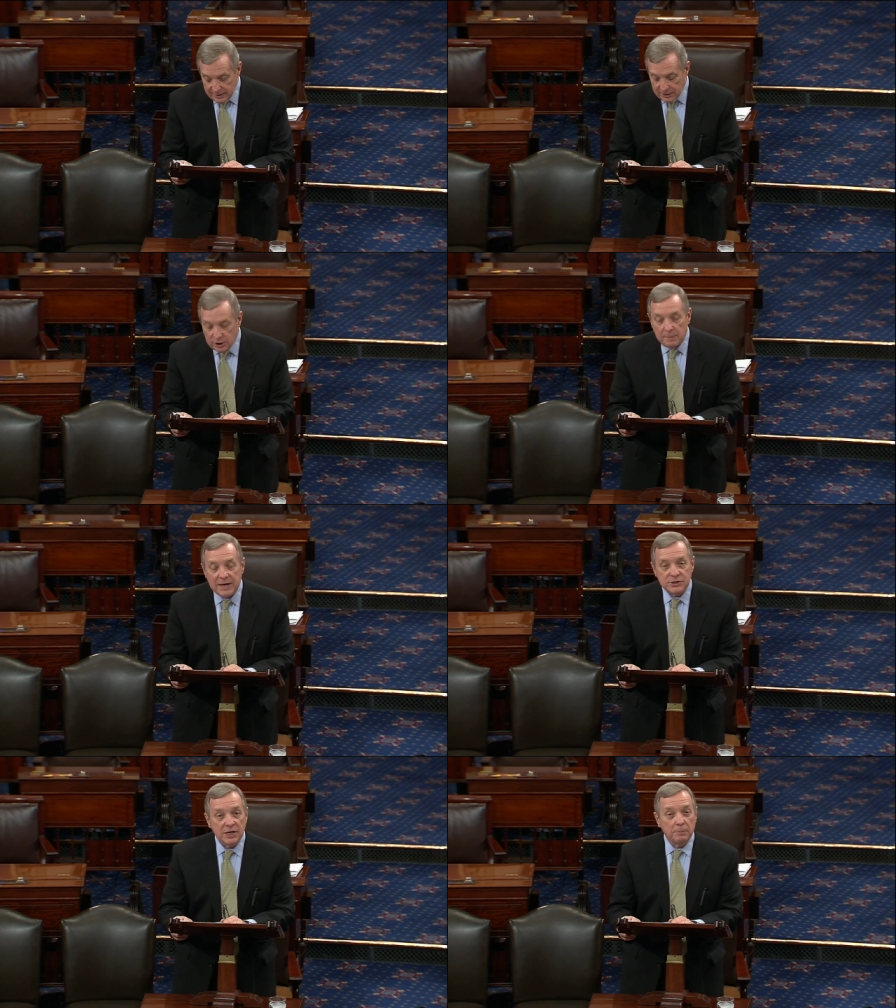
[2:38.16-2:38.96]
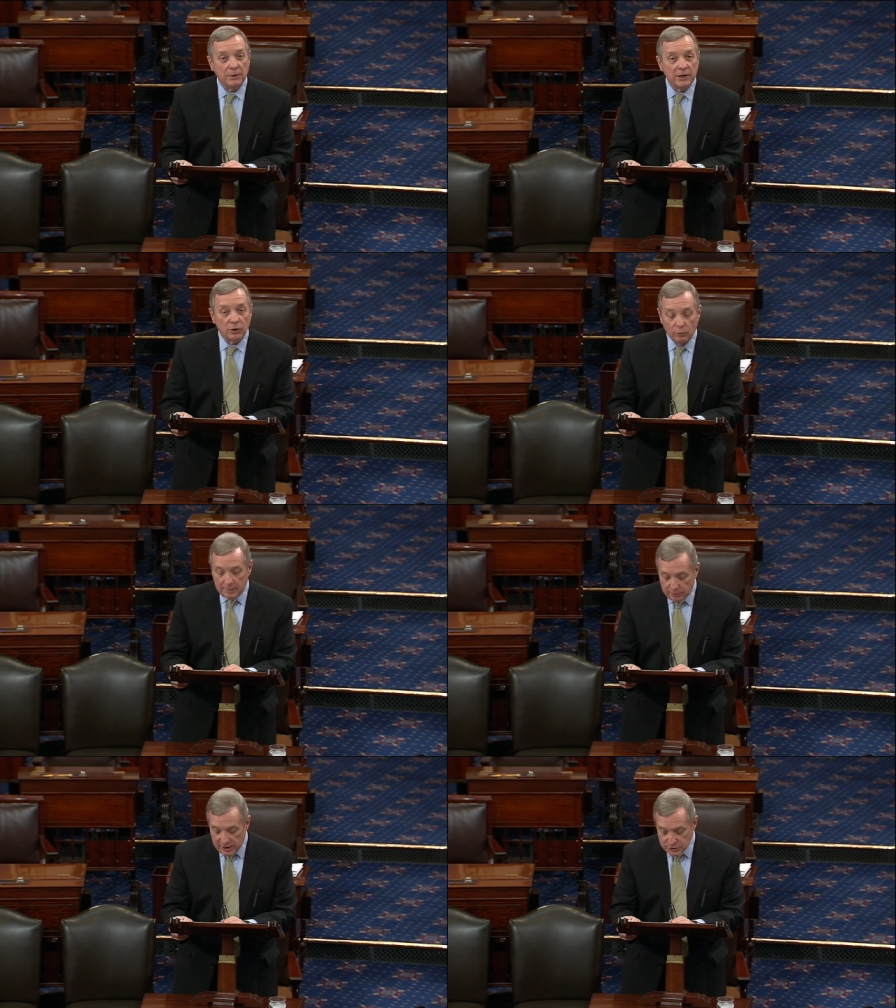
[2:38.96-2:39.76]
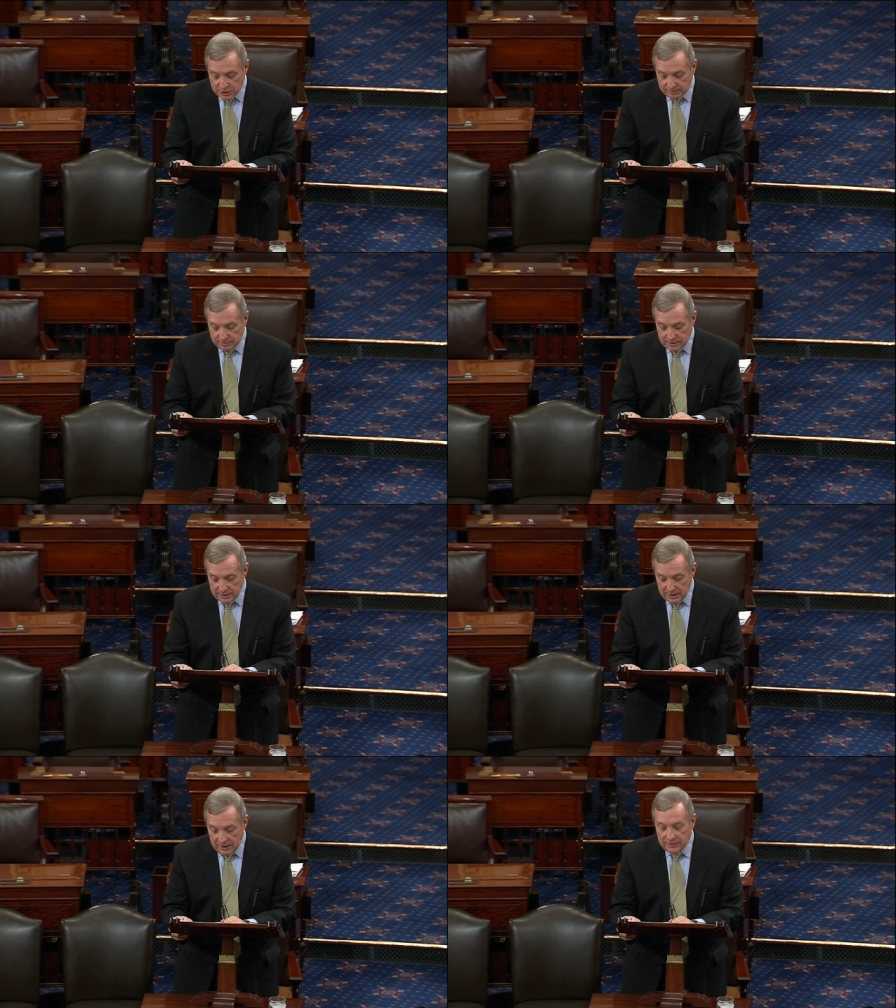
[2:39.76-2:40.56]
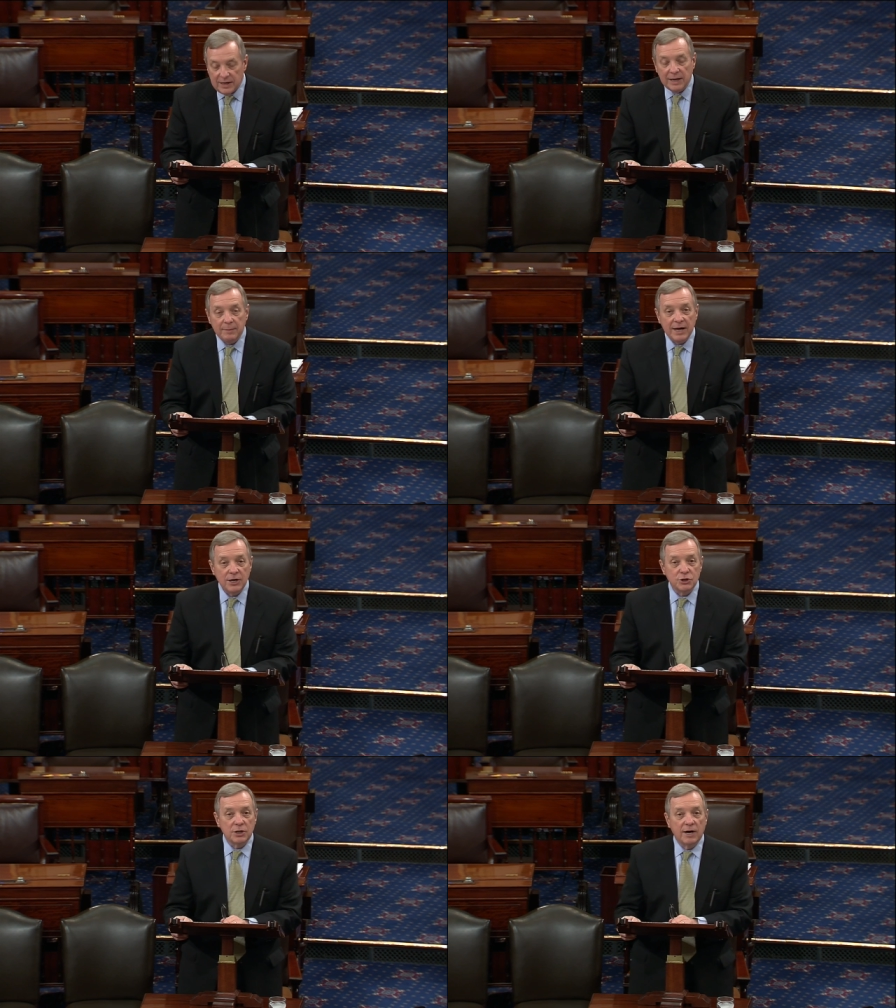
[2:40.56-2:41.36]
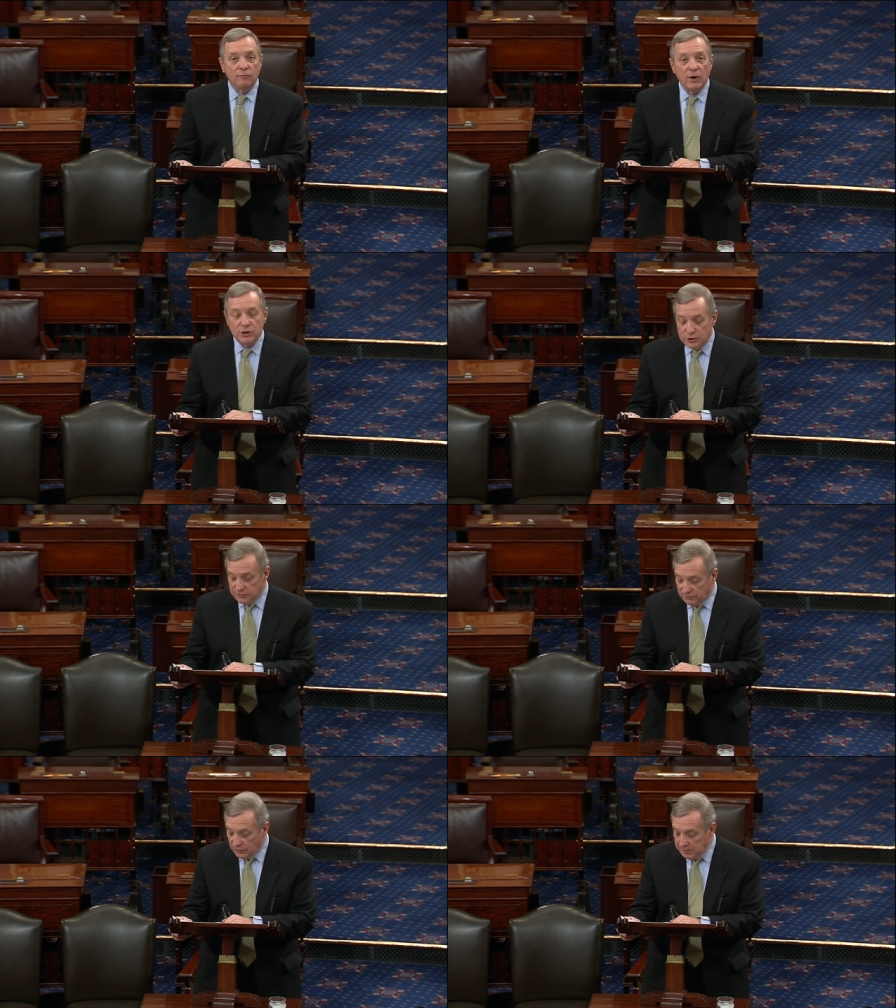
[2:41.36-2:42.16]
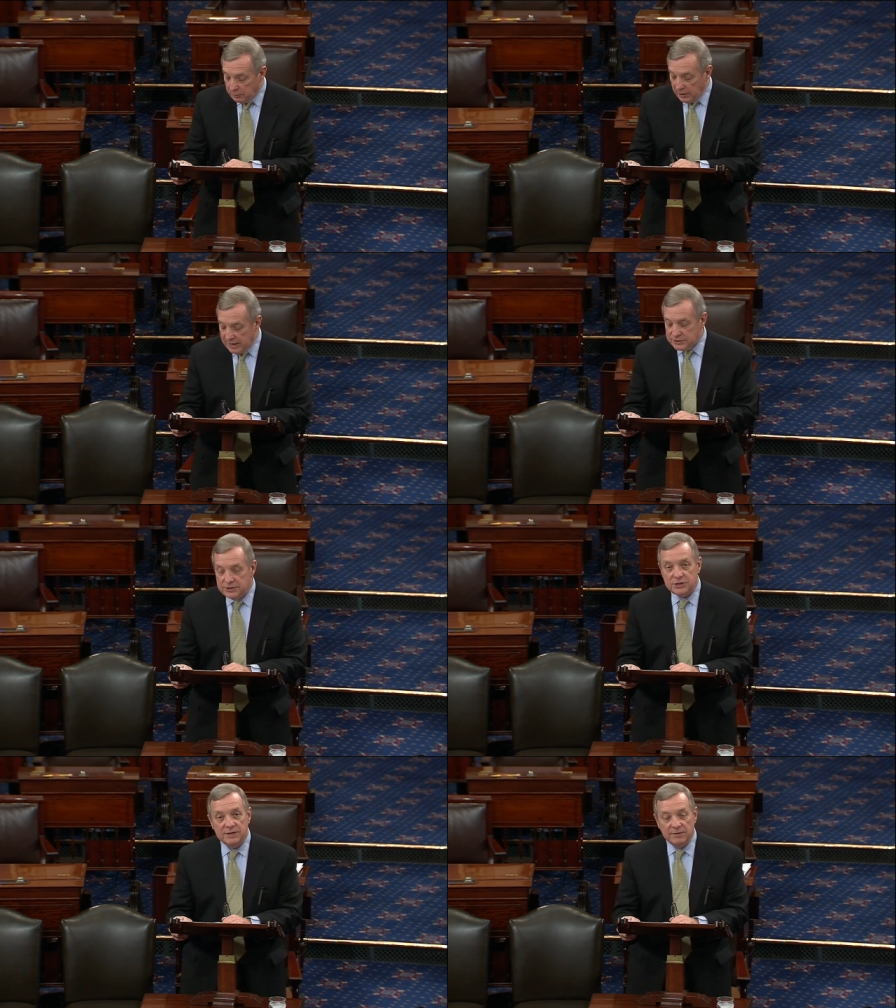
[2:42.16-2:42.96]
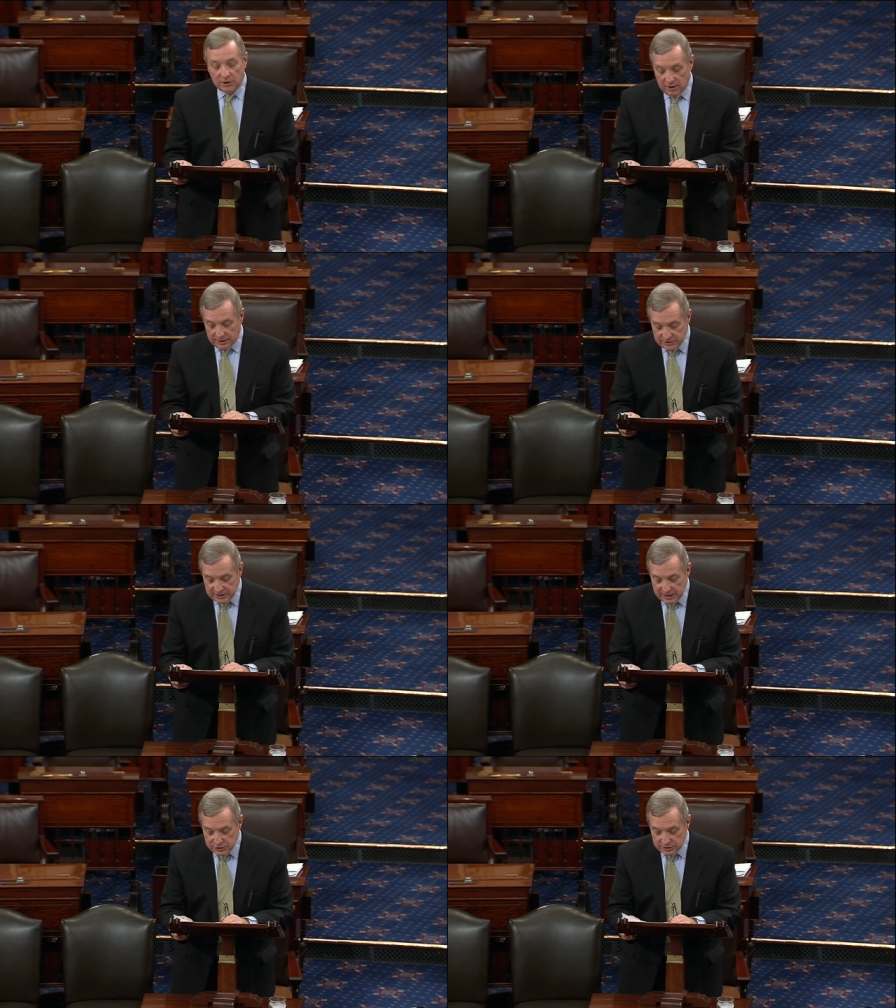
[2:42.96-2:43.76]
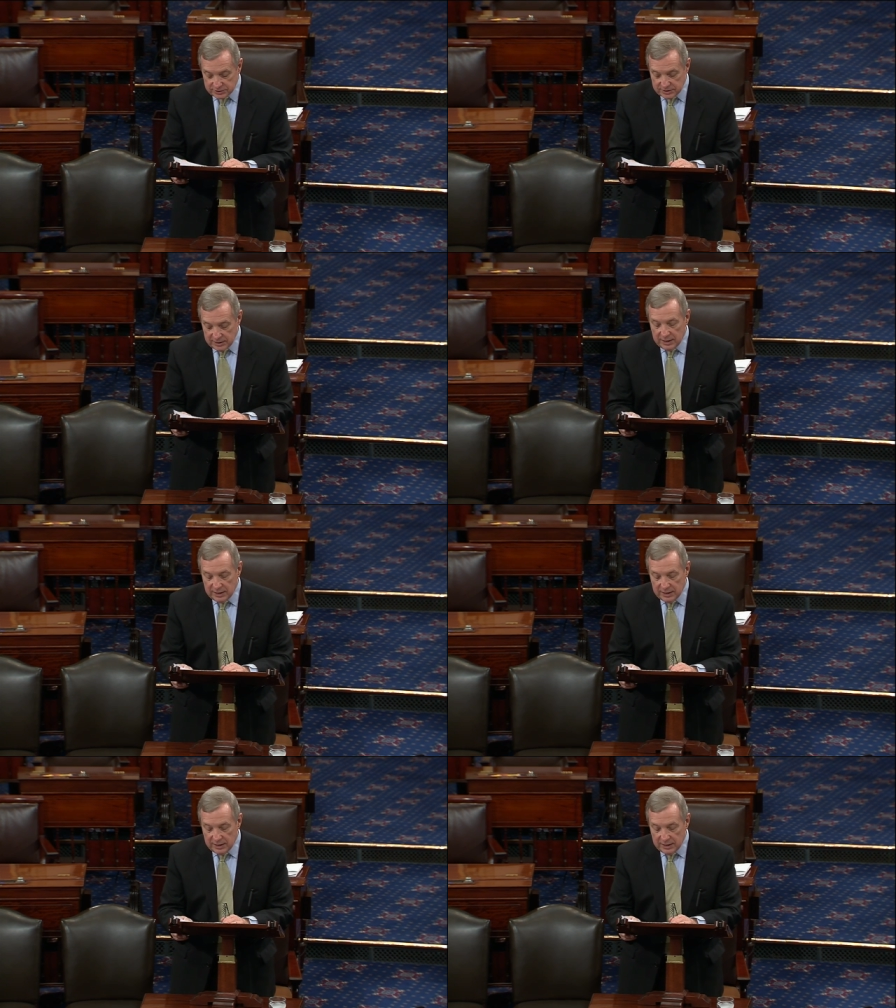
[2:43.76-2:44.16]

domestic political repression, the elimination of Russia's free press and civic organizations,